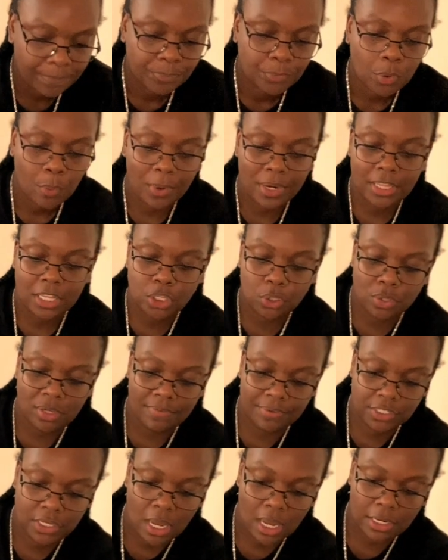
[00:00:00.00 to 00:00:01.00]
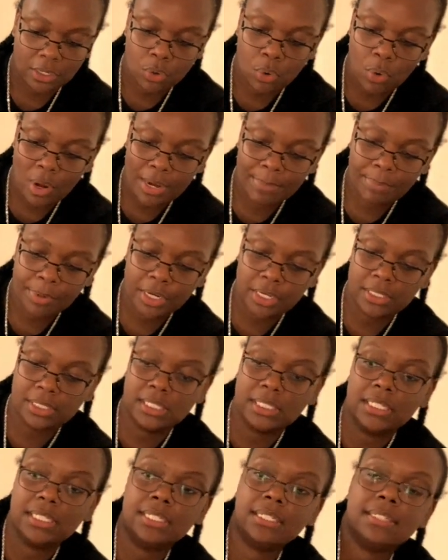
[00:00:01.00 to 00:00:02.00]
One of the Louis Vuitton coin
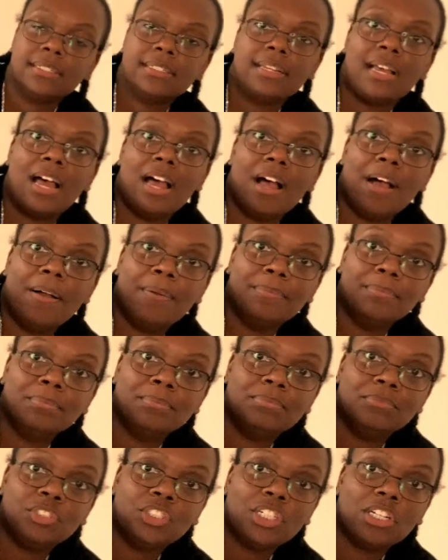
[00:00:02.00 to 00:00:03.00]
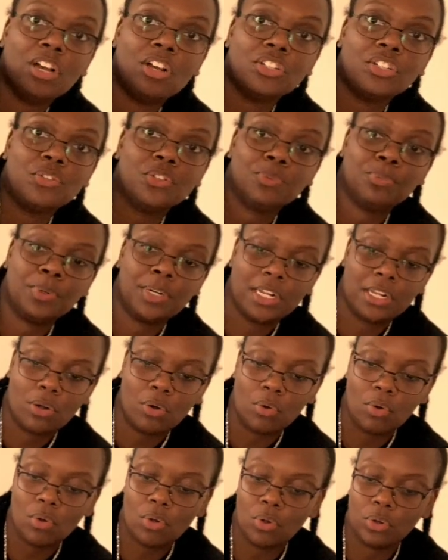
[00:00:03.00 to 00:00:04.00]
purses. Um, she also is pretty
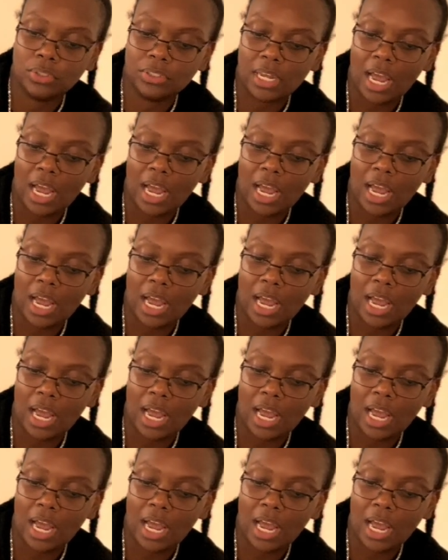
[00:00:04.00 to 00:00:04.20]
old.